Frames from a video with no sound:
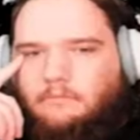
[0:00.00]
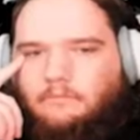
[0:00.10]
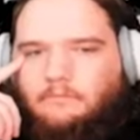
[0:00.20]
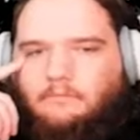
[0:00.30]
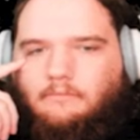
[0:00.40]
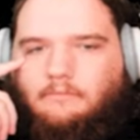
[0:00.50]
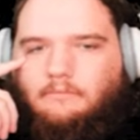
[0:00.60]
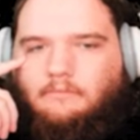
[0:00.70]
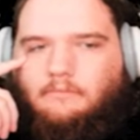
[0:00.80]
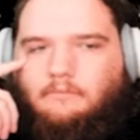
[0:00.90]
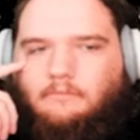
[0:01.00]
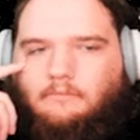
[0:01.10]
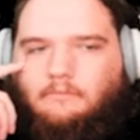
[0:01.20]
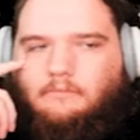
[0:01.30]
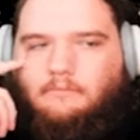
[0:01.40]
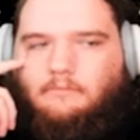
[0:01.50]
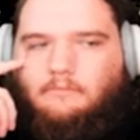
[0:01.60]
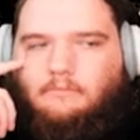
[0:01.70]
(silence)